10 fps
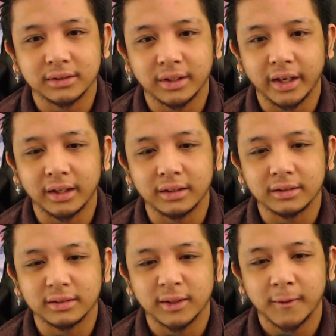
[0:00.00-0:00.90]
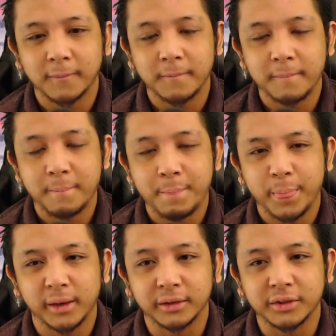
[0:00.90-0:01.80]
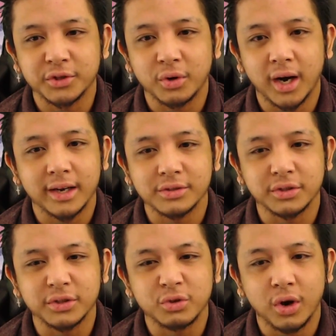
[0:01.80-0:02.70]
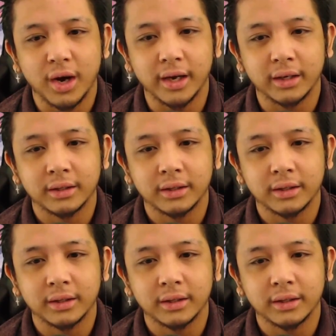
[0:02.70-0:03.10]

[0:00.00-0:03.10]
hey. A good try is a good try.